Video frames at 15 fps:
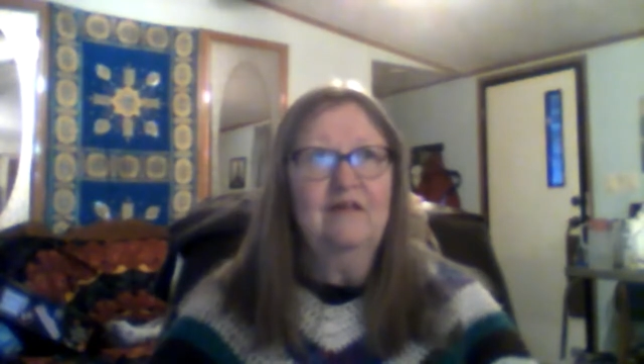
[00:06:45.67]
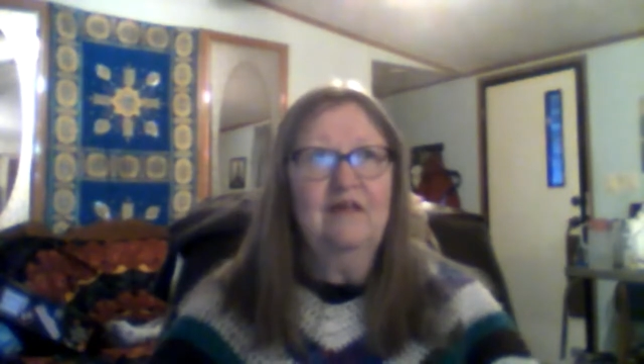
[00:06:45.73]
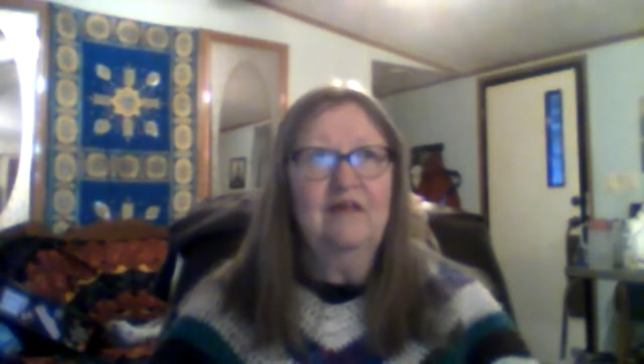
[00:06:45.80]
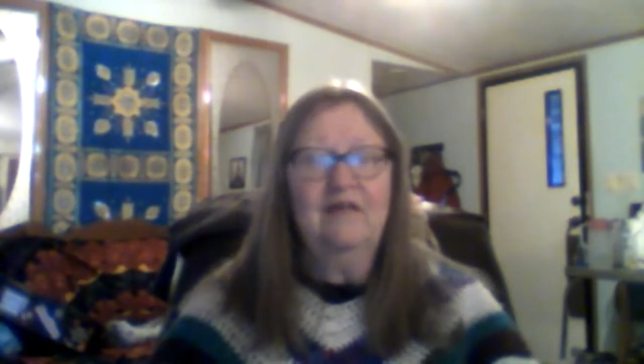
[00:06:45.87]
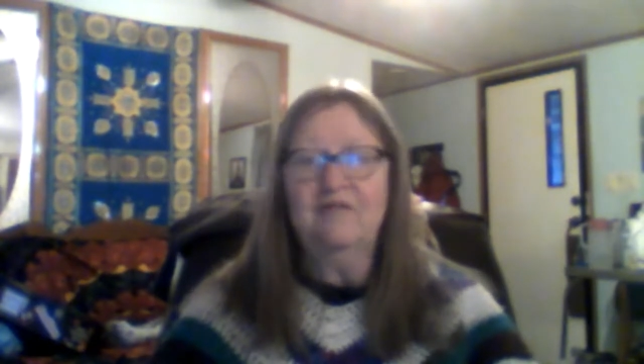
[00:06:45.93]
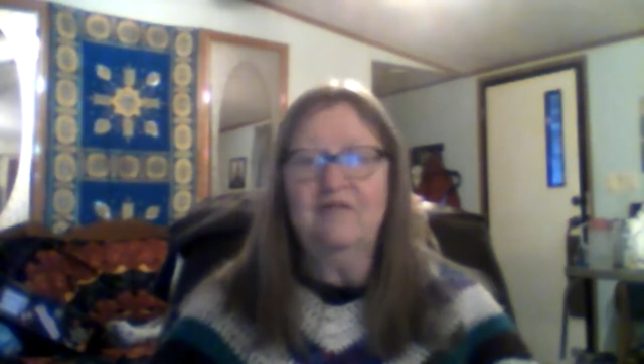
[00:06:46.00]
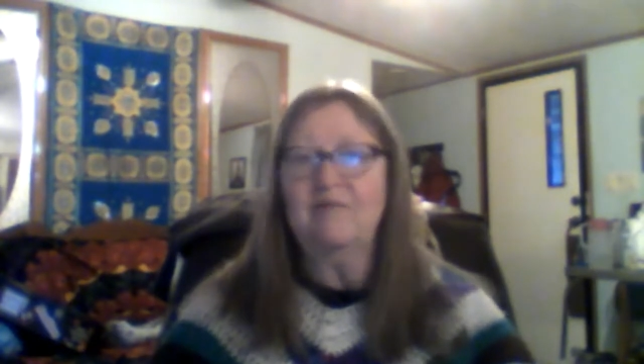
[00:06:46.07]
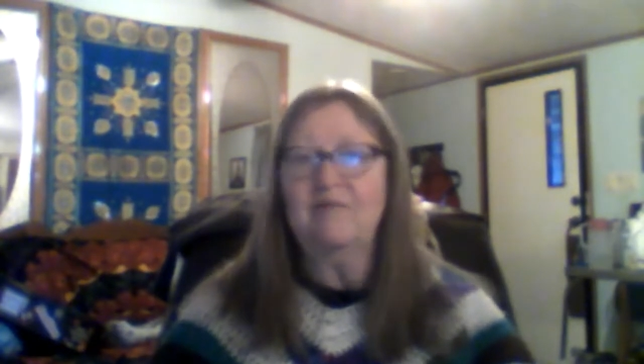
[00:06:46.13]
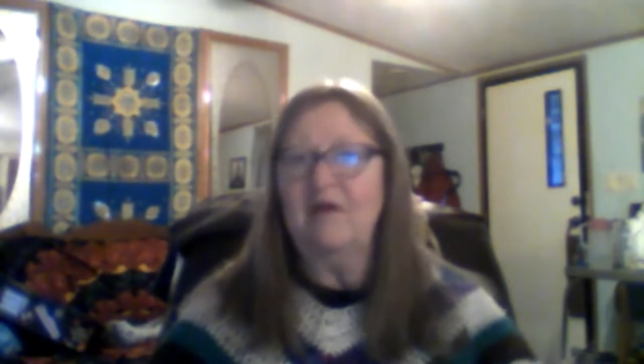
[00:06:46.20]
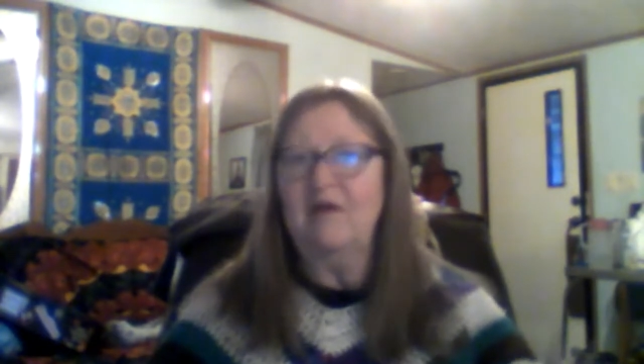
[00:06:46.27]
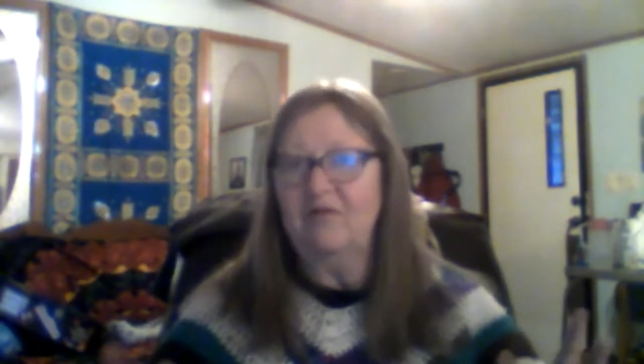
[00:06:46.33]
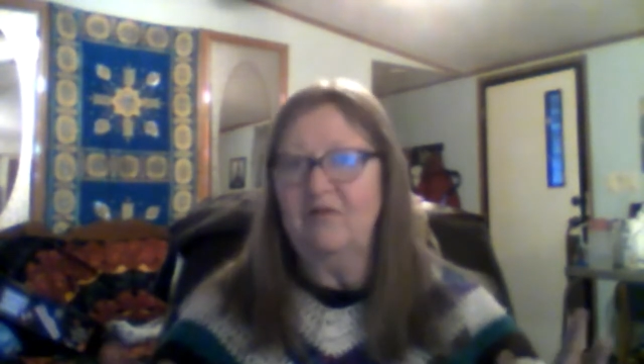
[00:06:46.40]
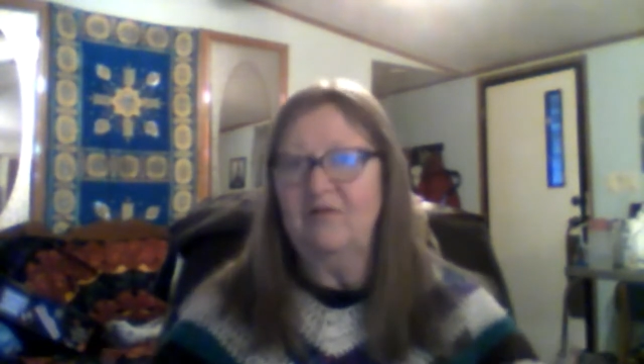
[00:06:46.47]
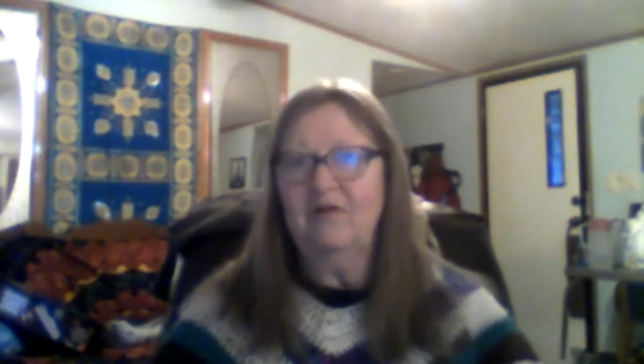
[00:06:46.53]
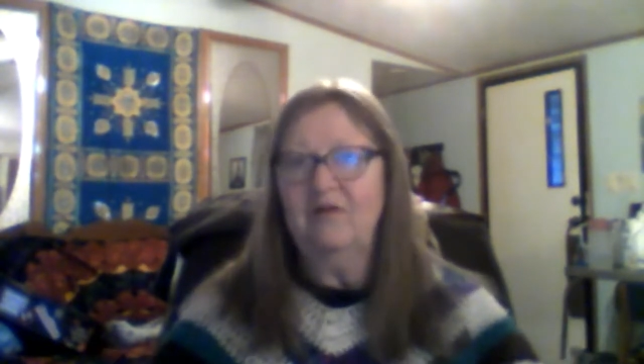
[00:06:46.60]
some
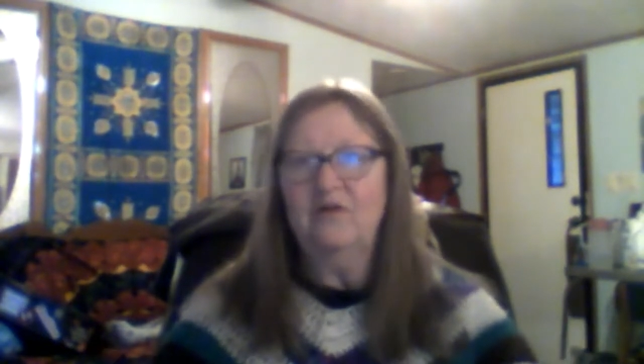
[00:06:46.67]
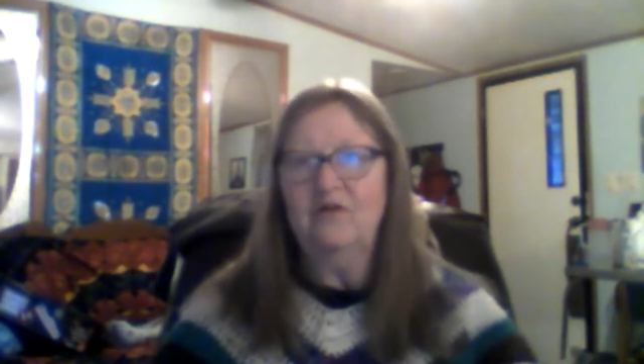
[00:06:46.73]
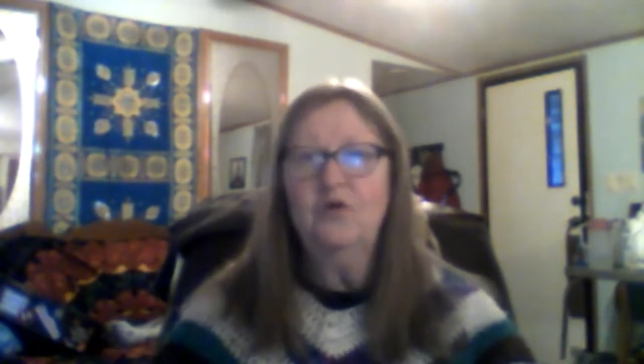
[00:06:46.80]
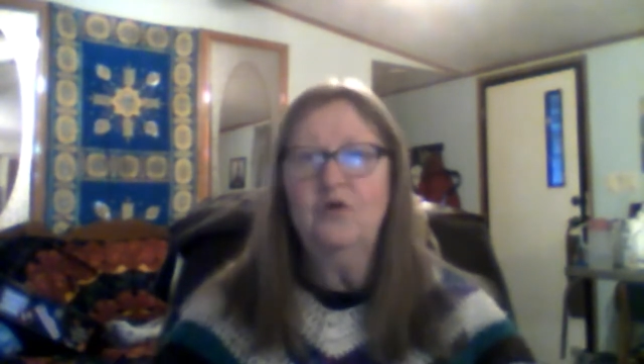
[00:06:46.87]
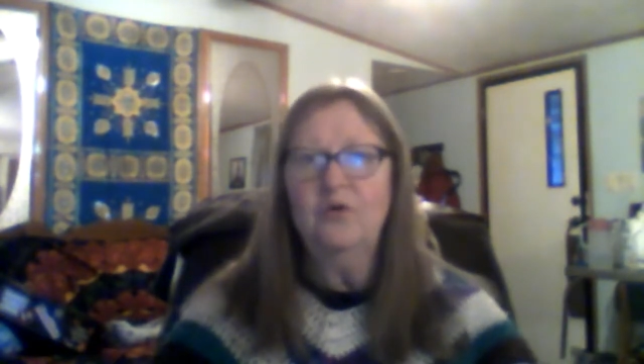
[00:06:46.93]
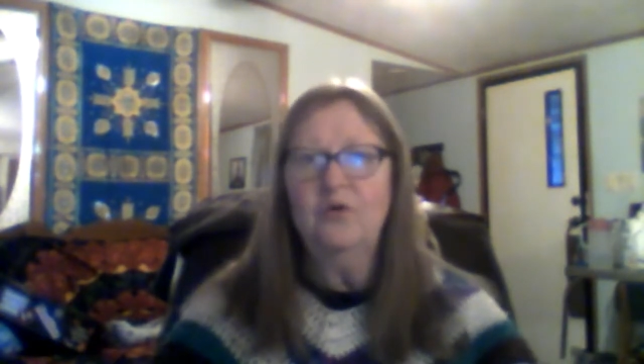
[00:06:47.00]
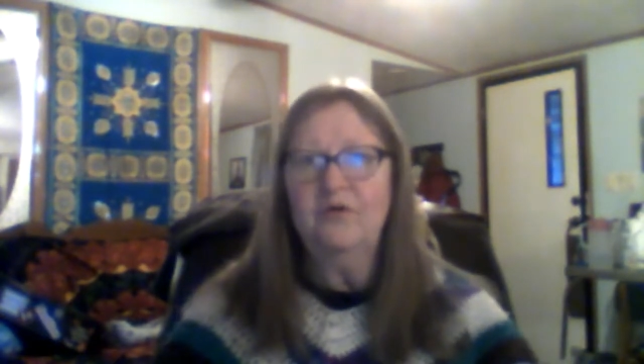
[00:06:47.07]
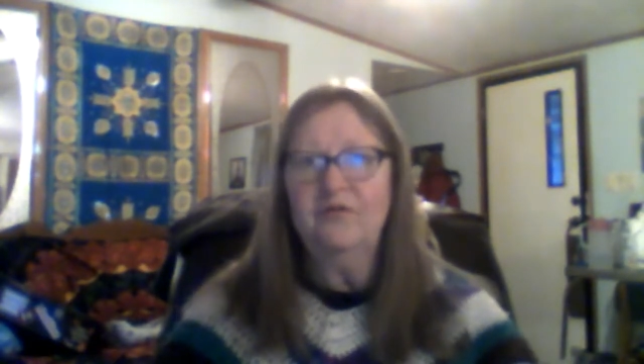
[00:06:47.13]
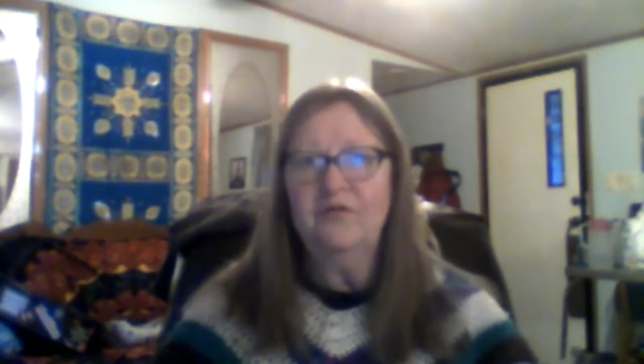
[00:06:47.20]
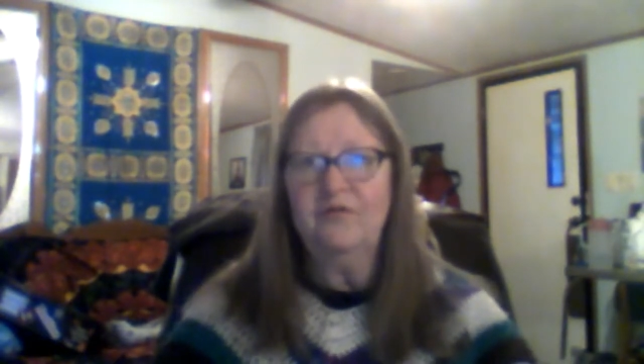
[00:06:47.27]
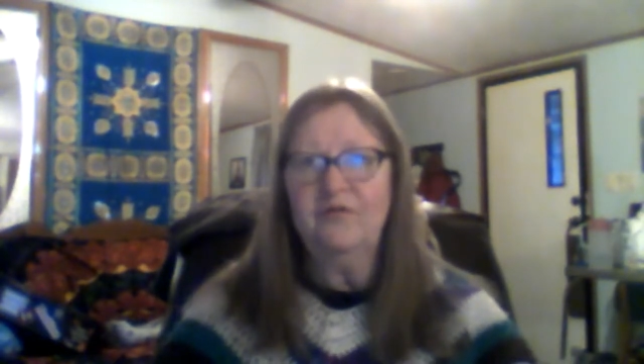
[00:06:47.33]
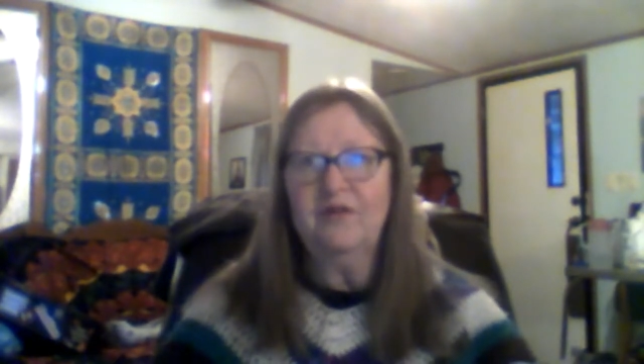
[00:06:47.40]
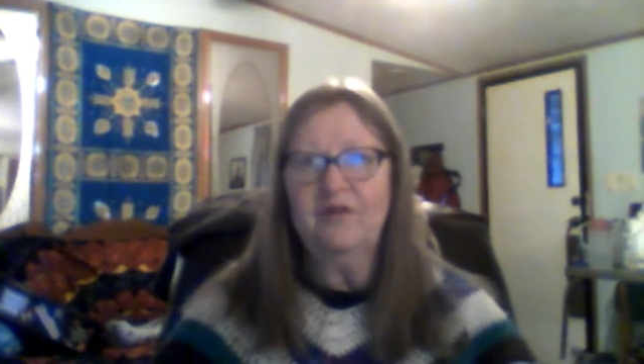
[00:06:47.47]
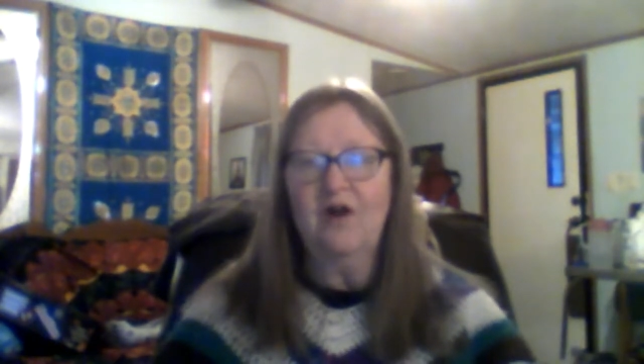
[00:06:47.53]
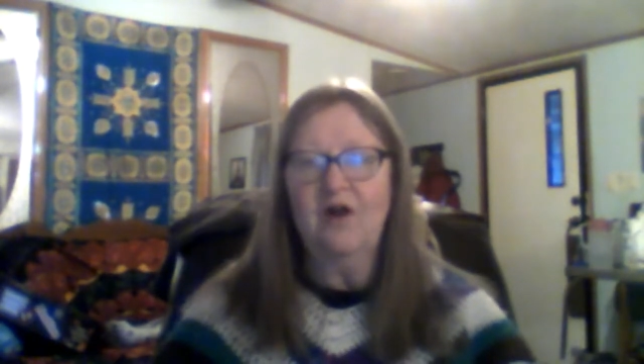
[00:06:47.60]
other tools for
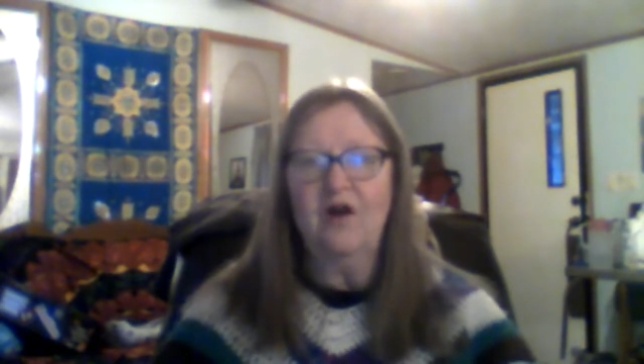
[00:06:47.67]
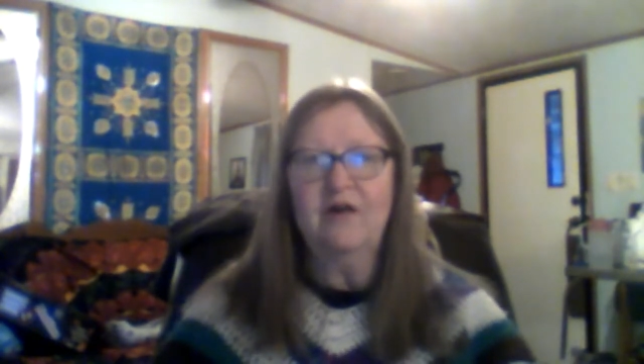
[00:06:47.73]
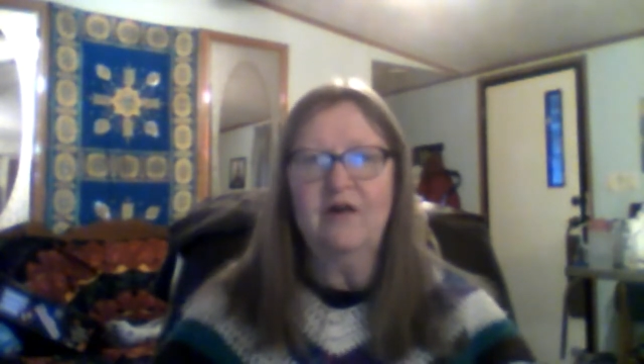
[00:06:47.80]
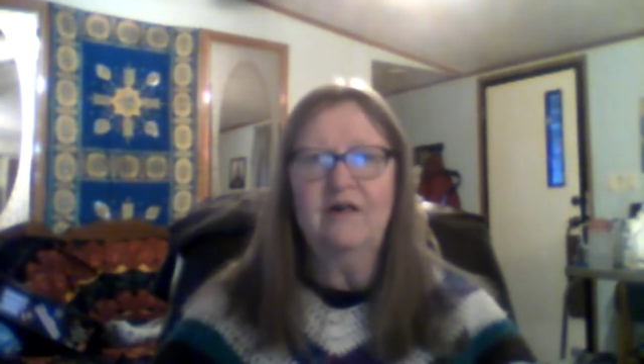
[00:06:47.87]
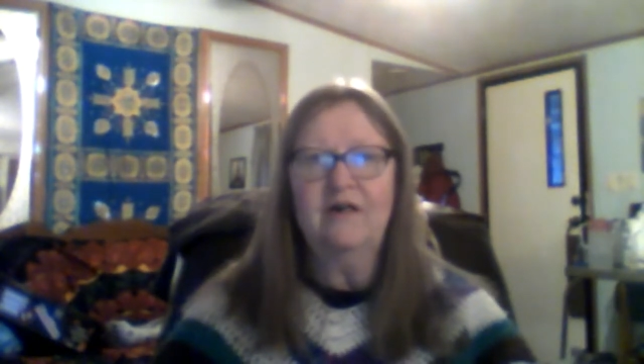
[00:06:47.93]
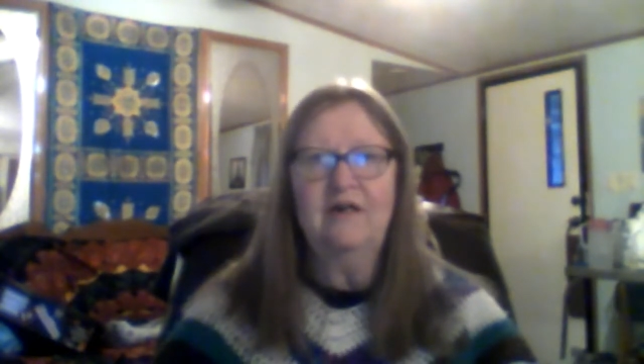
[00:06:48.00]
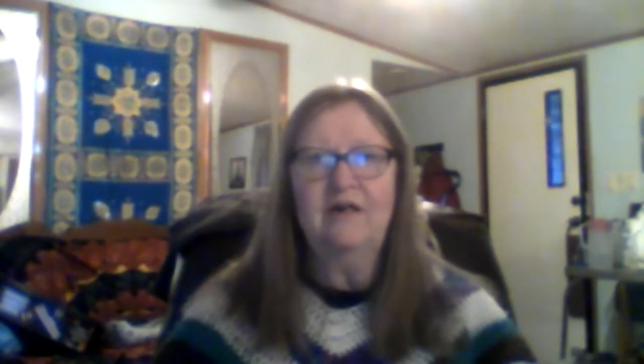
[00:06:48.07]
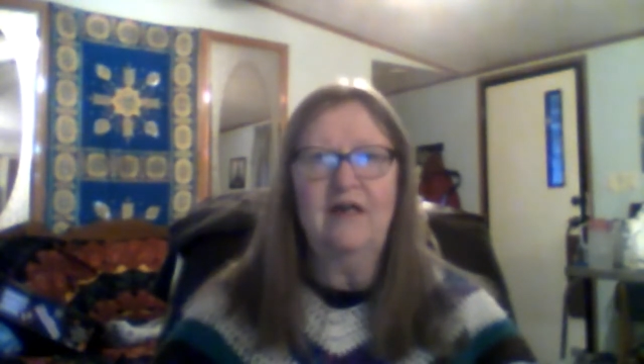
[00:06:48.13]
the garden